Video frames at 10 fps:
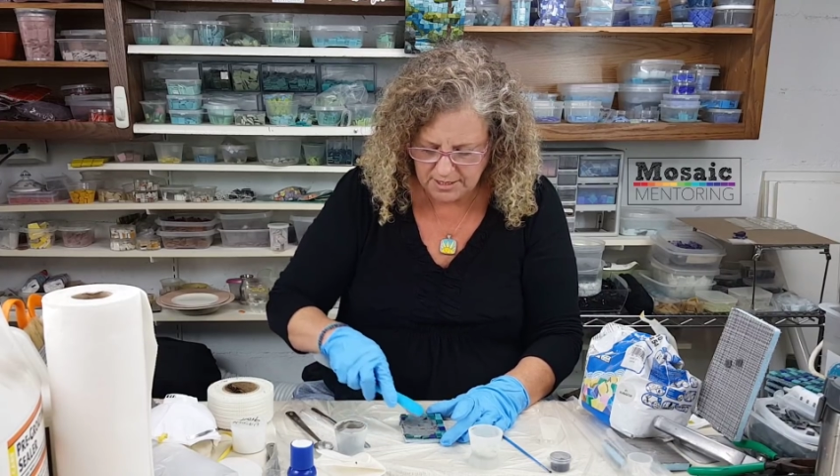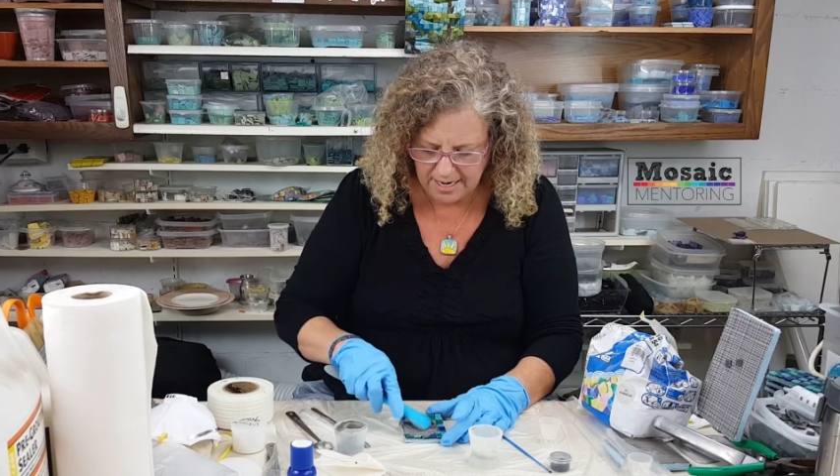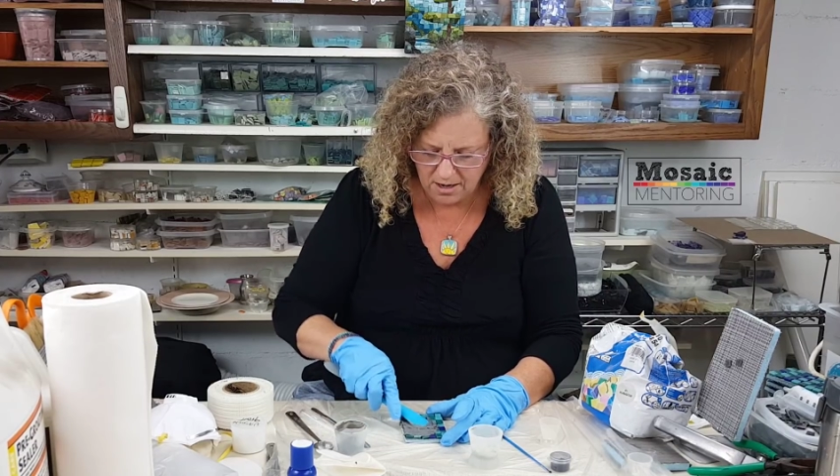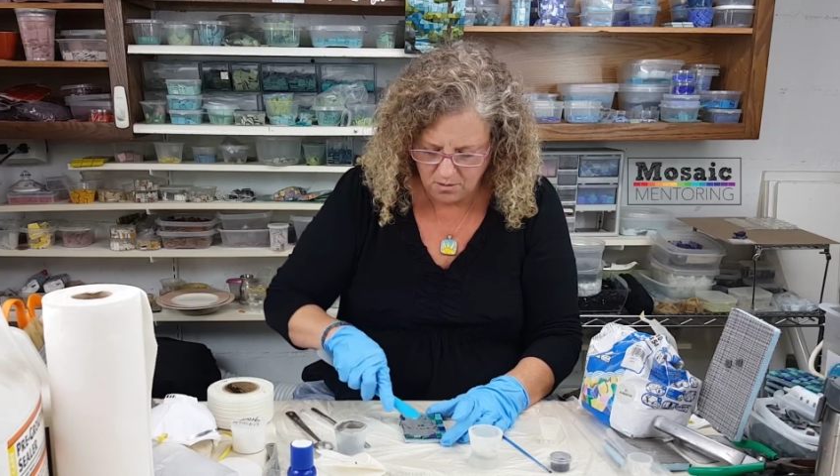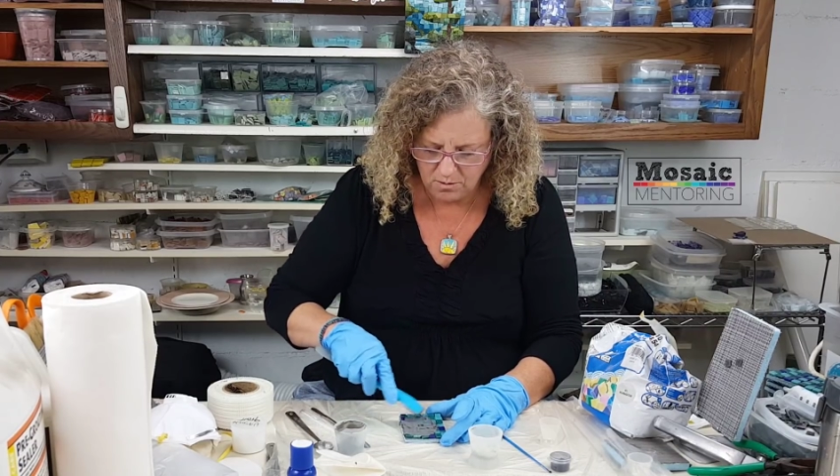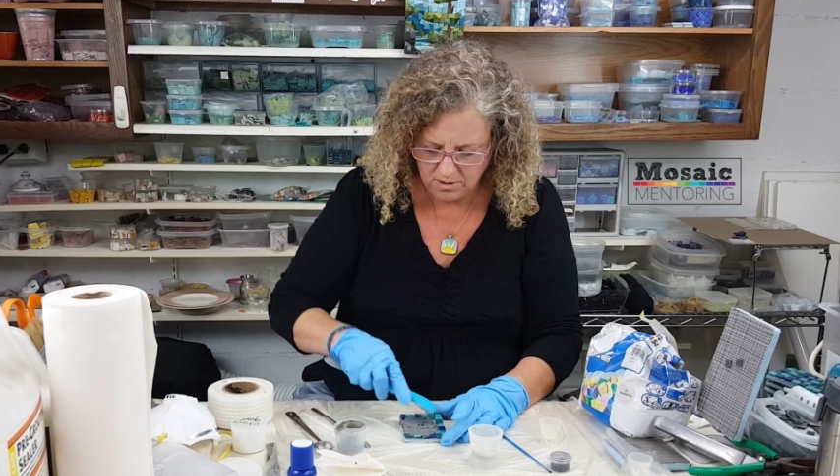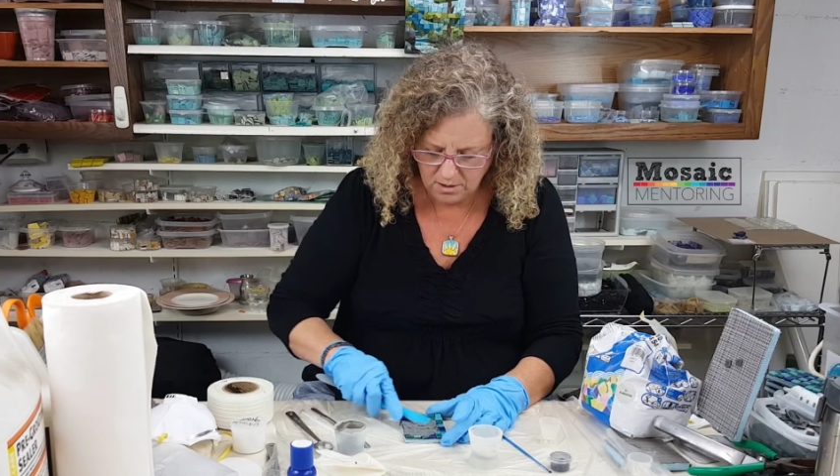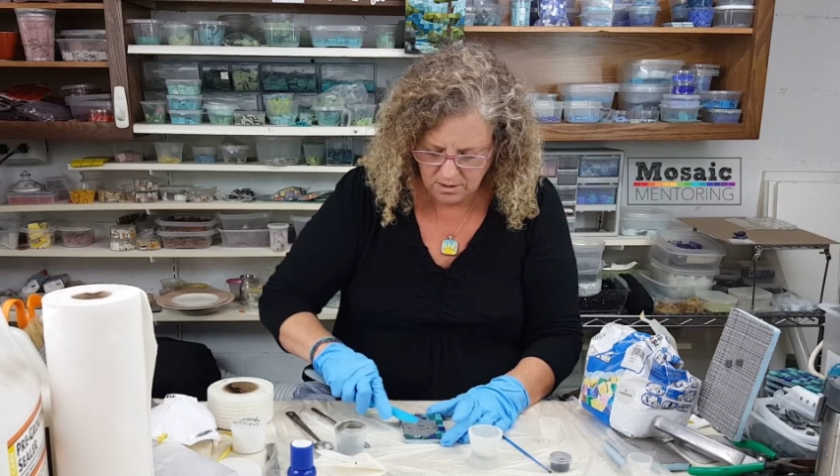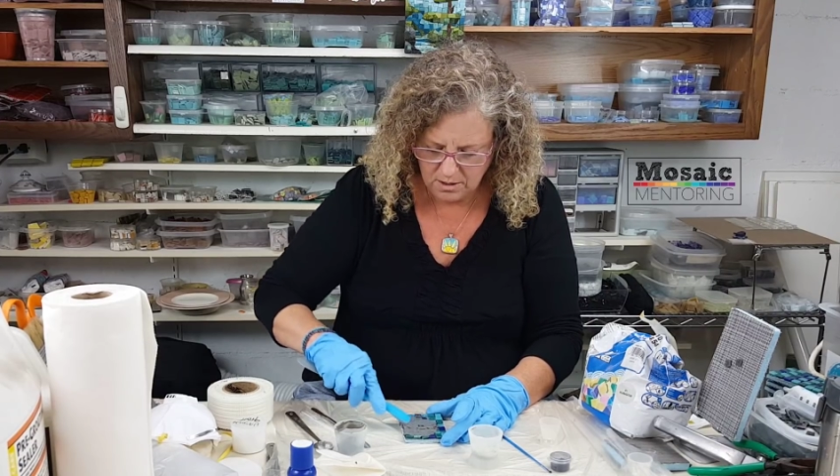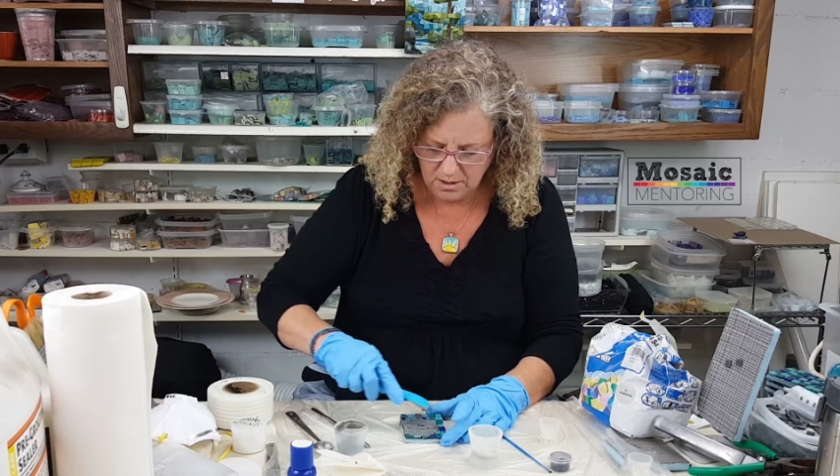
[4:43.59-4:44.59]
down
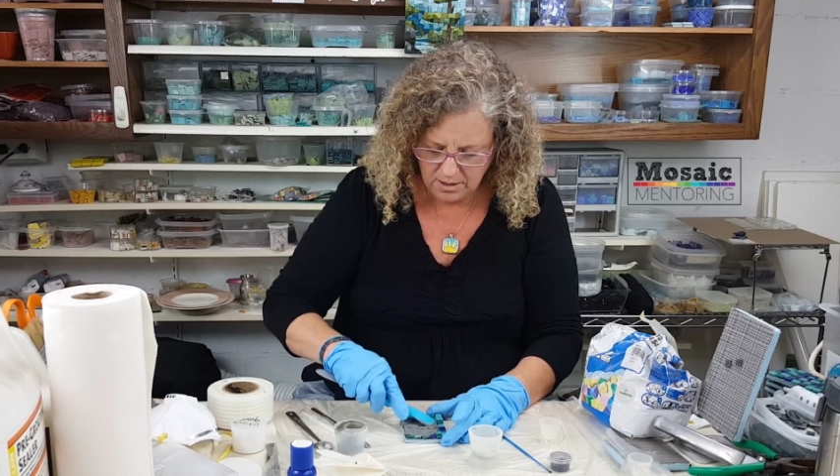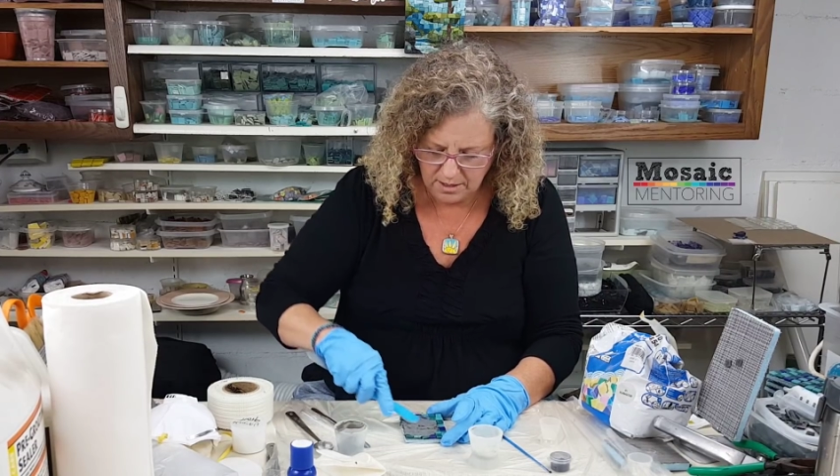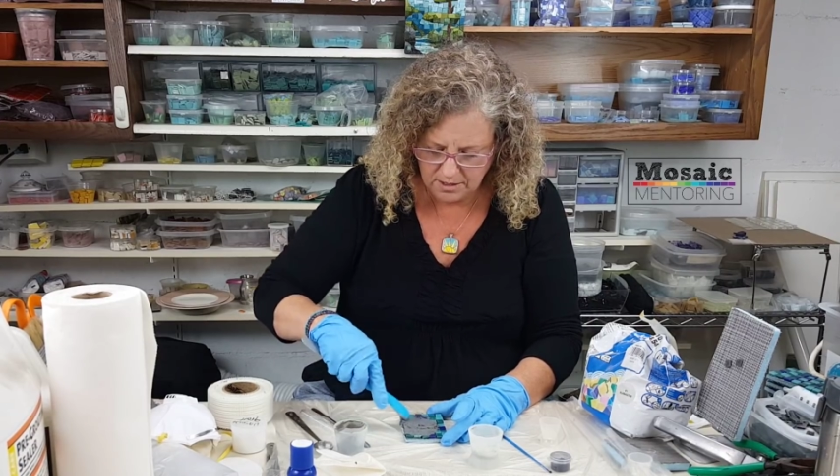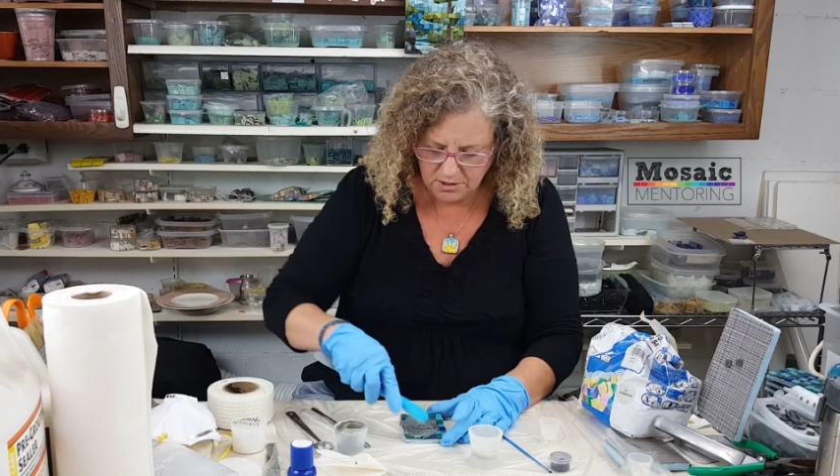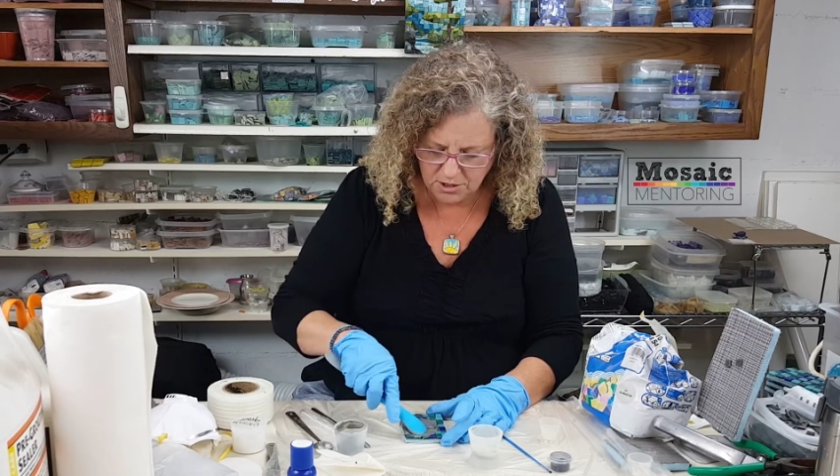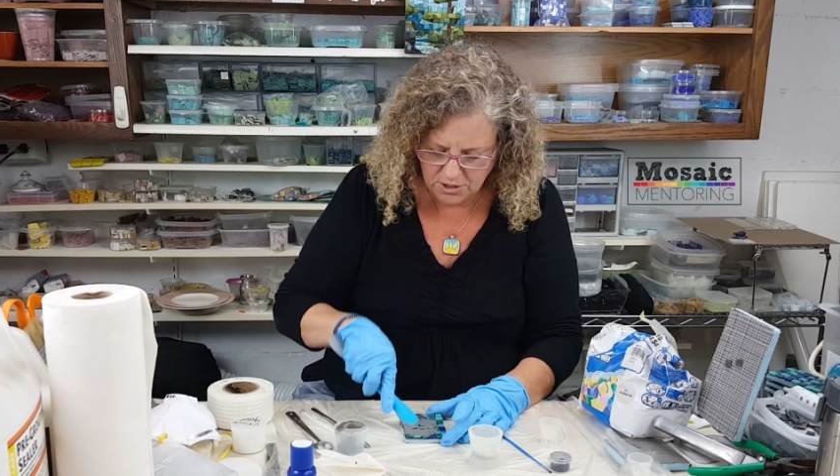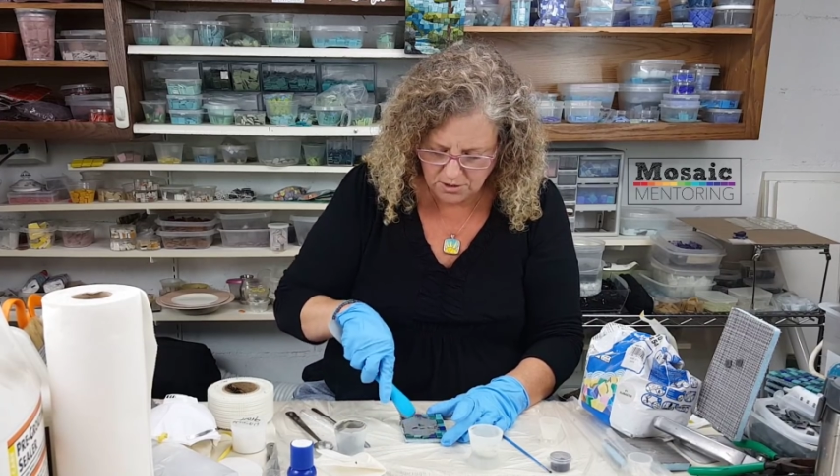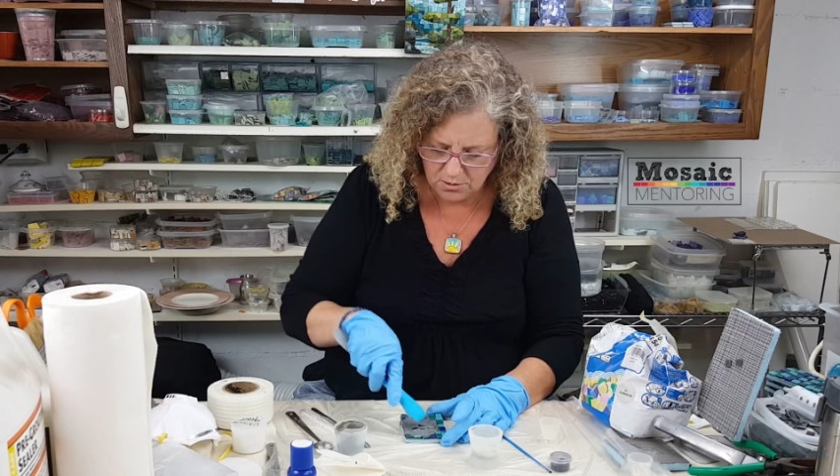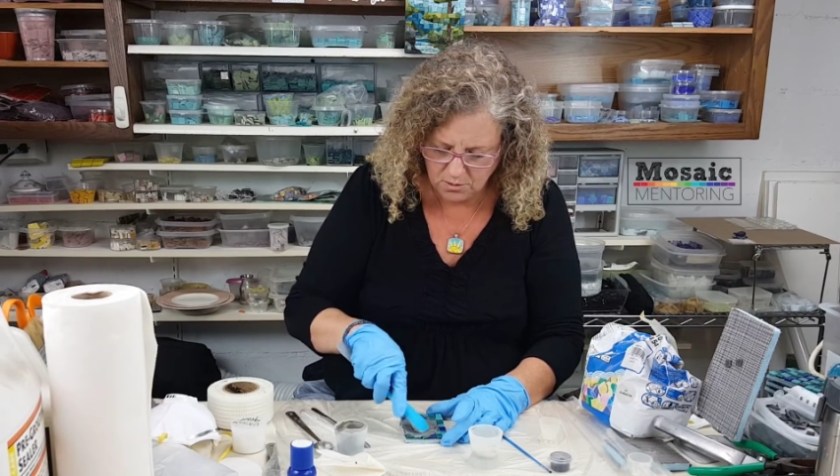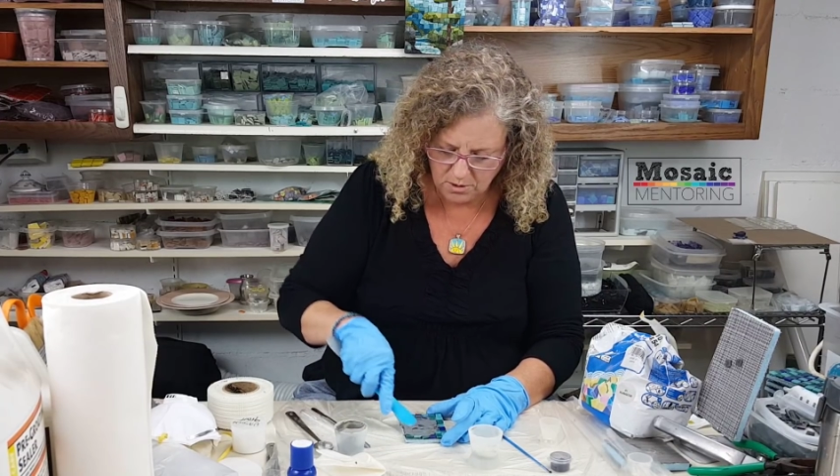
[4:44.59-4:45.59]

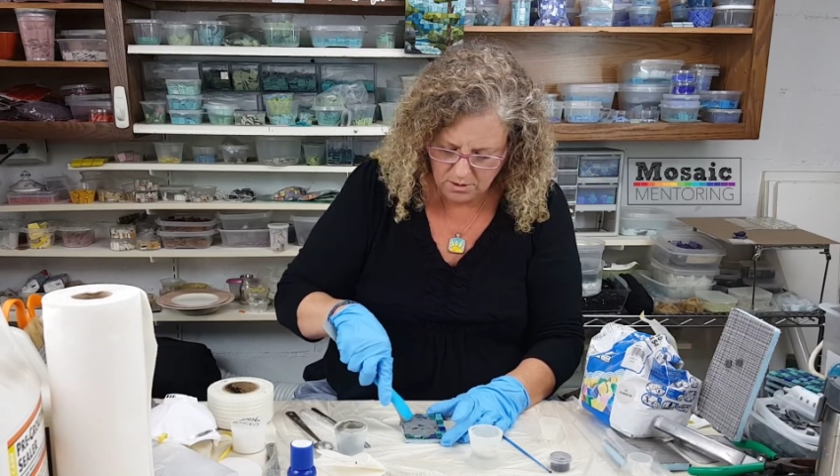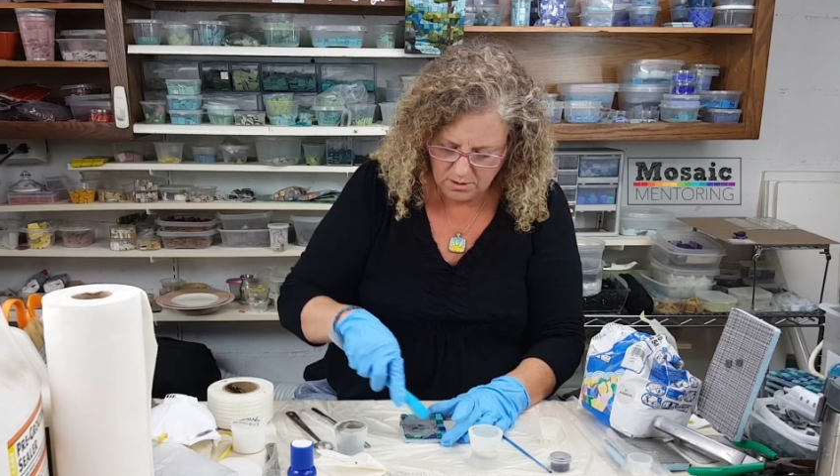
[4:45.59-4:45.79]
into